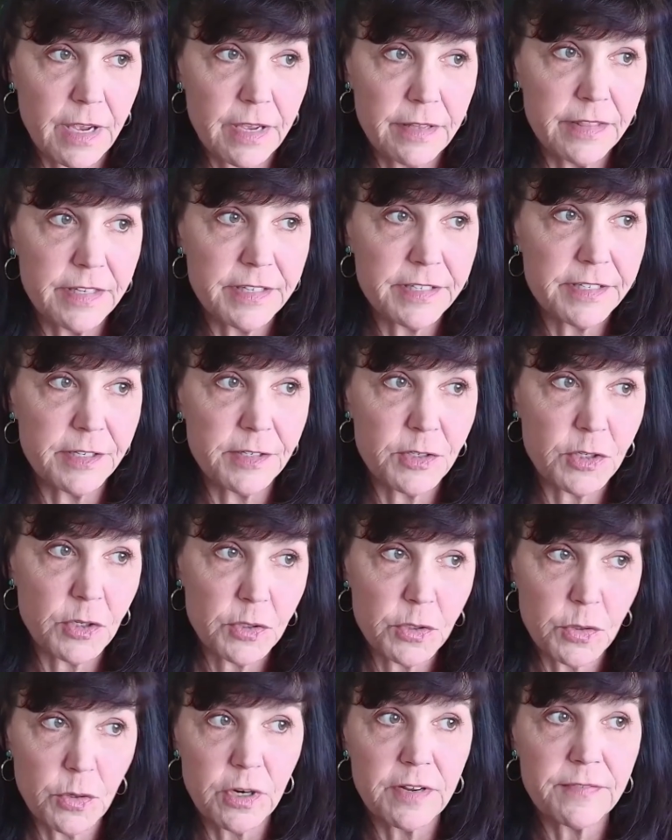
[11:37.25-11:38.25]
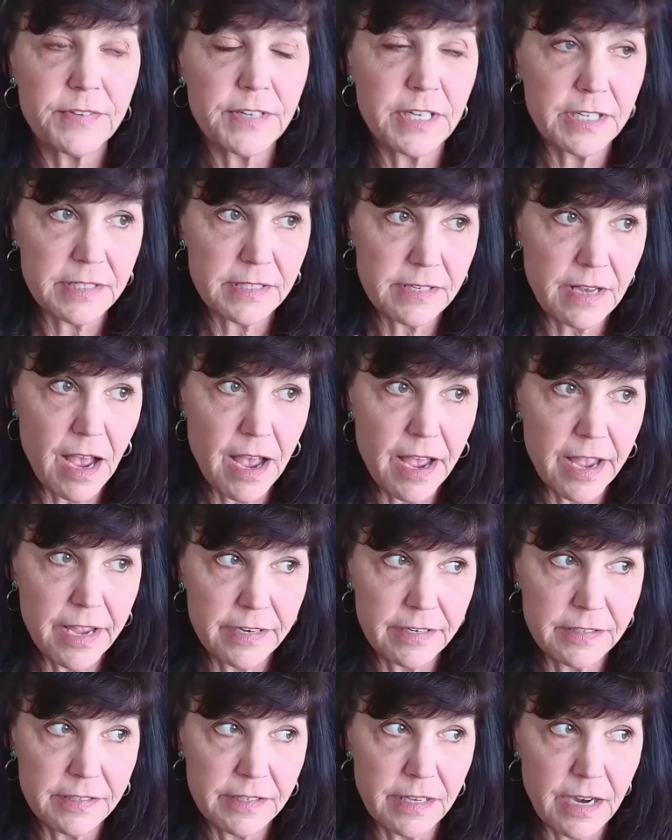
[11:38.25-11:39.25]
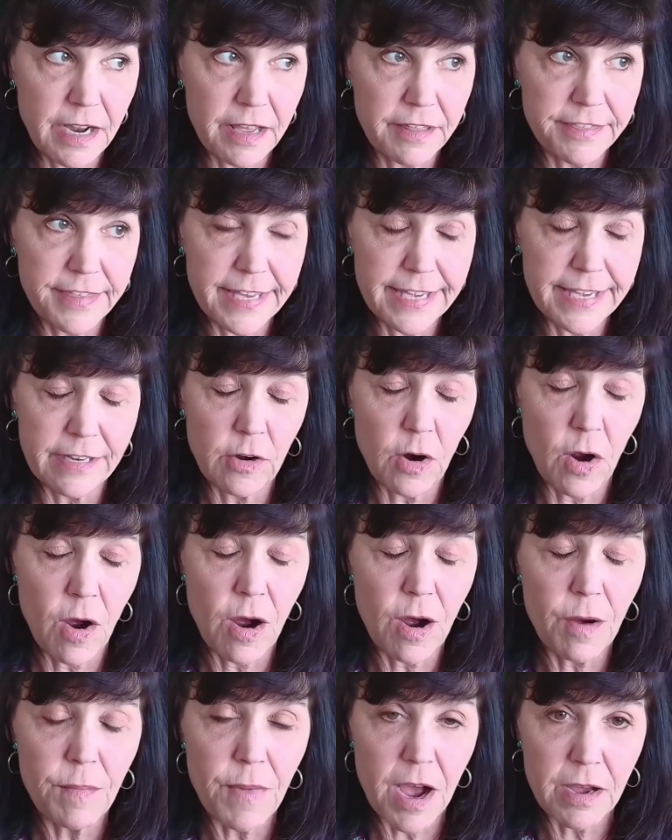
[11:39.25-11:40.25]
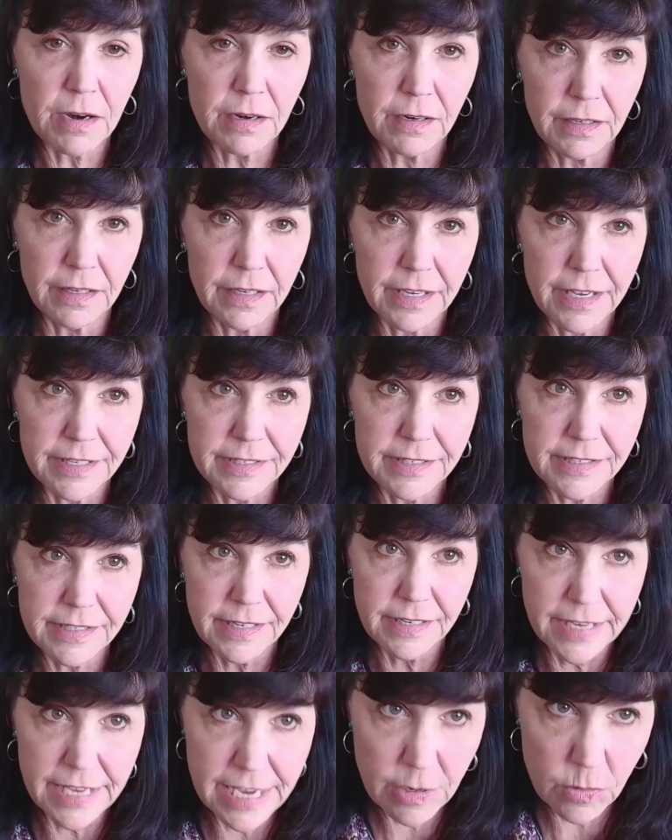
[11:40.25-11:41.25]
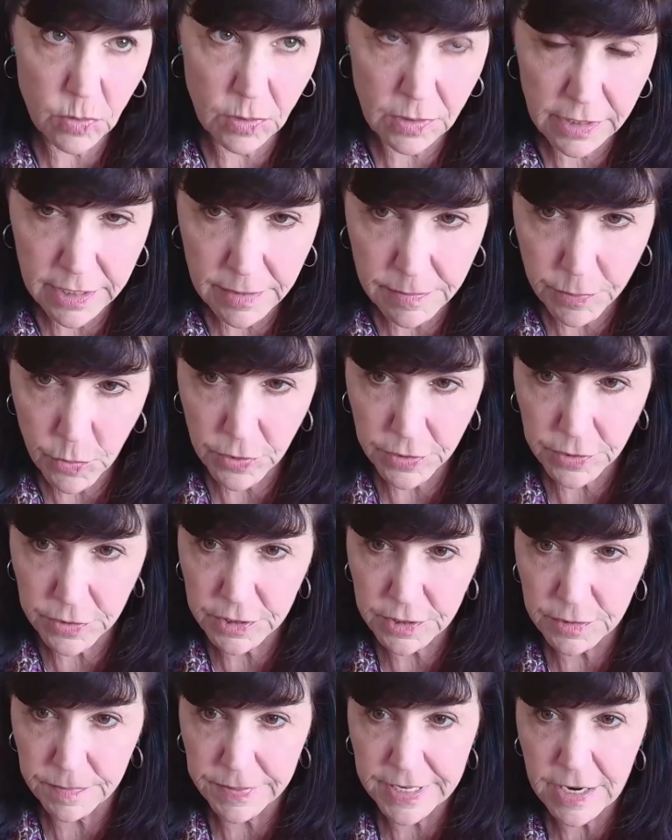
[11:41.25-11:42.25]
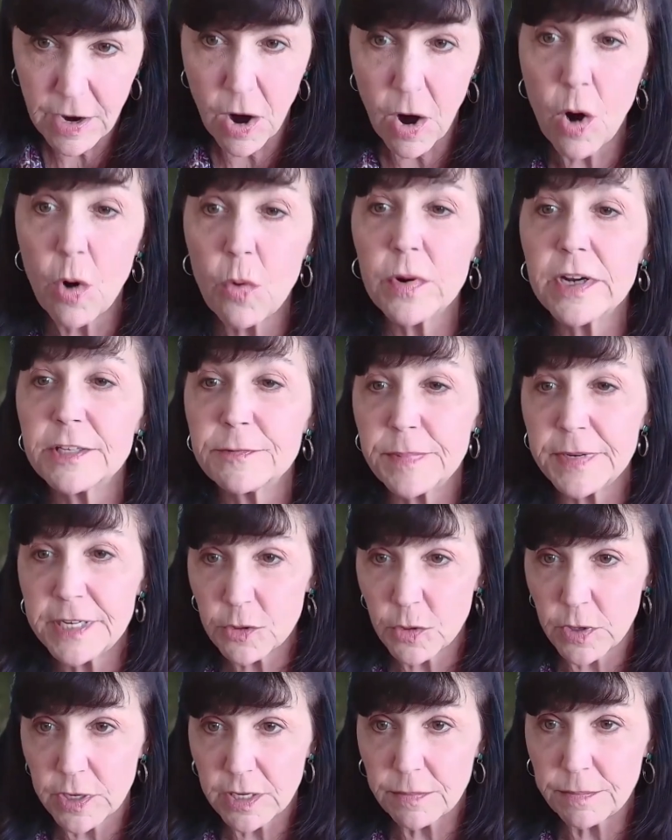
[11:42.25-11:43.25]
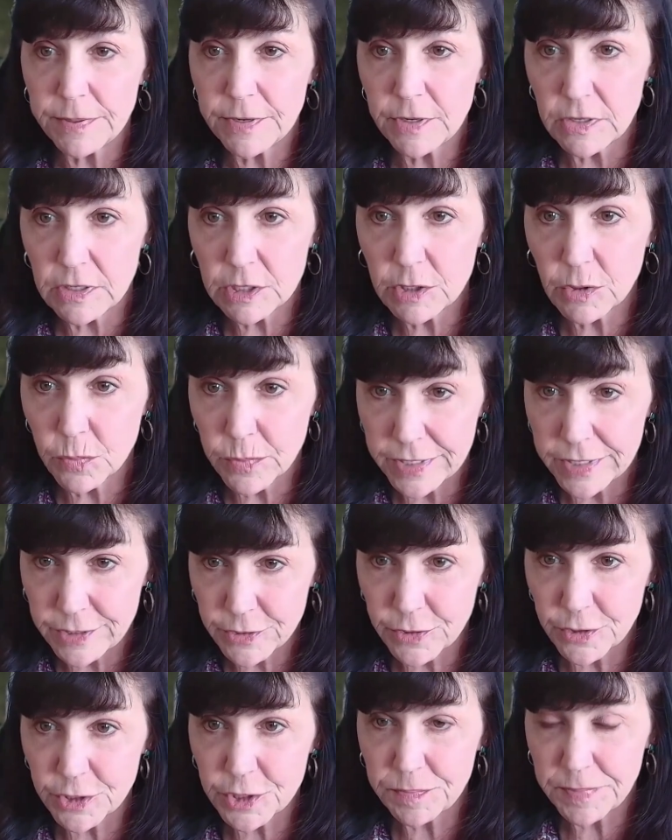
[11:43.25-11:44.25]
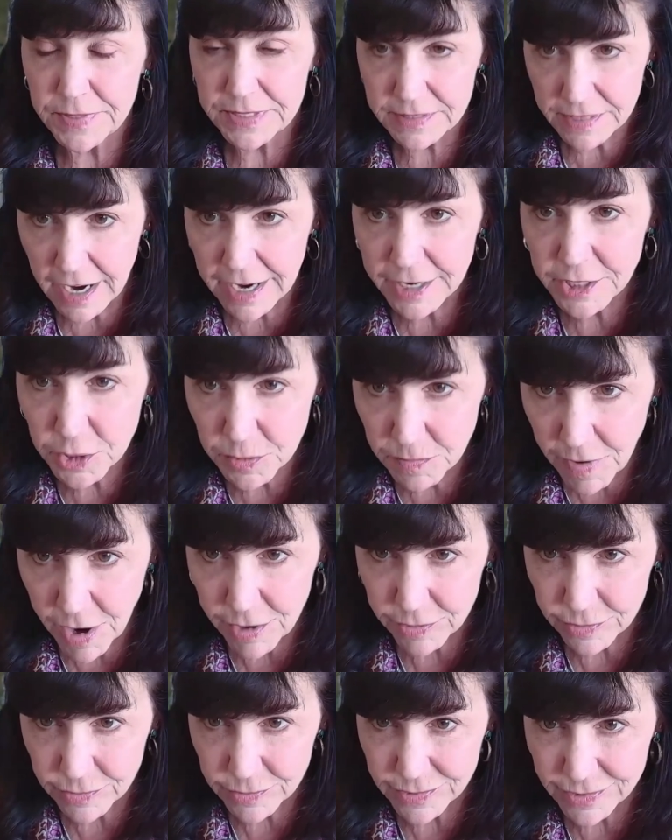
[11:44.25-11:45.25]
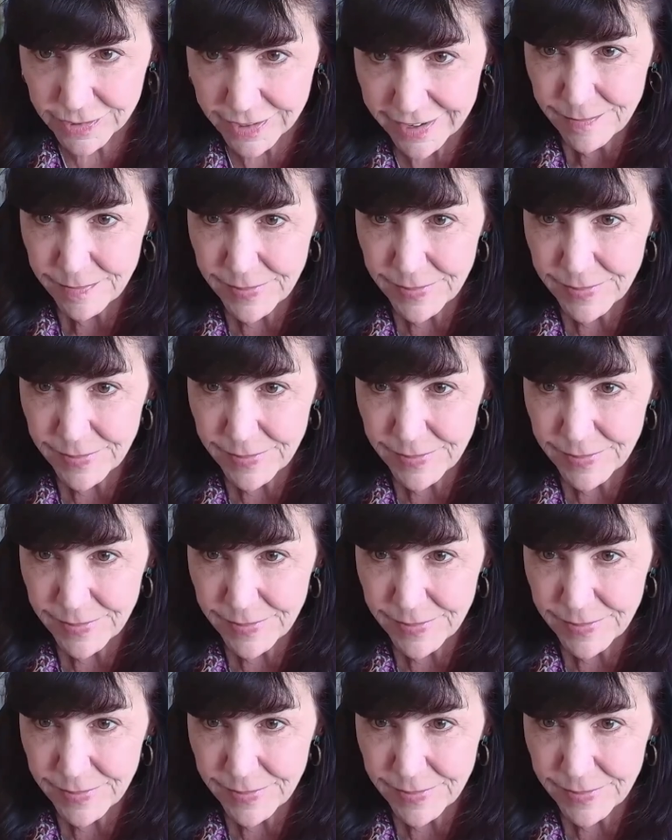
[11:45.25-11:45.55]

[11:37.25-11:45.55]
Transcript: and this is sort of an aside, is that I think in all modeling, it's equally important to be always be doing empirical research beside your models,